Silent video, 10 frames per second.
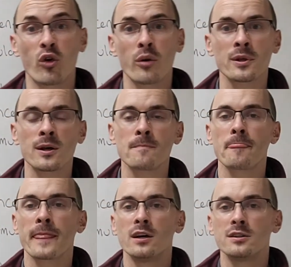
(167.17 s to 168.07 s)
formula.
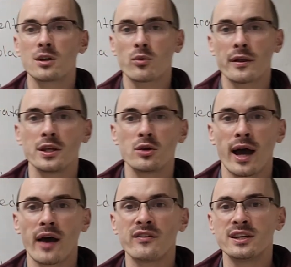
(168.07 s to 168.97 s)
So whether you
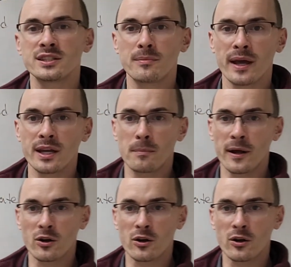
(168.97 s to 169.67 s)
have an intubated